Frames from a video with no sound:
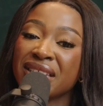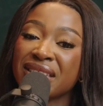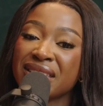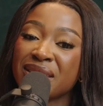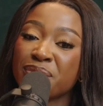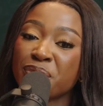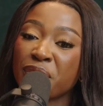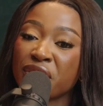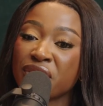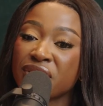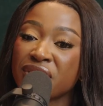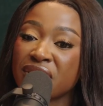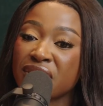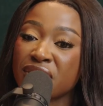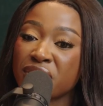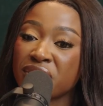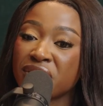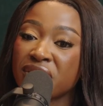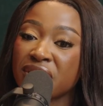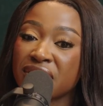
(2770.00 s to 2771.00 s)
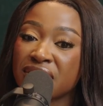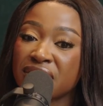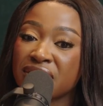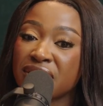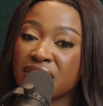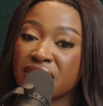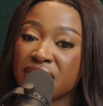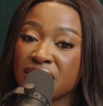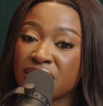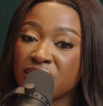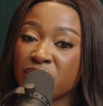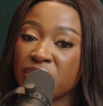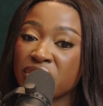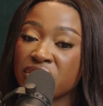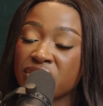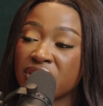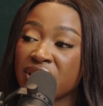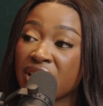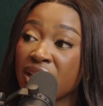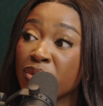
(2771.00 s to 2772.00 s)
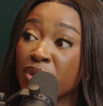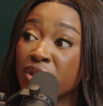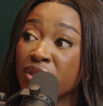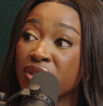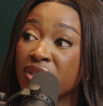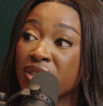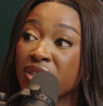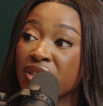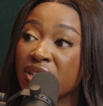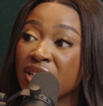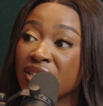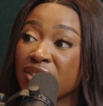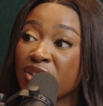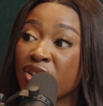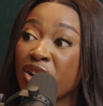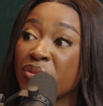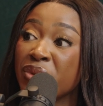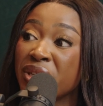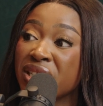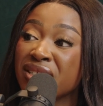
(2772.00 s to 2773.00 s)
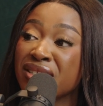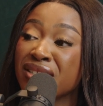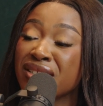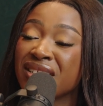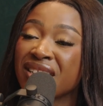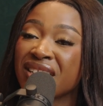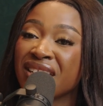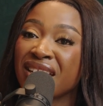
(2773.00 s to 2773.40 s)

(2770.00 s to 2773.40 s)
this is because this question came on as a comment,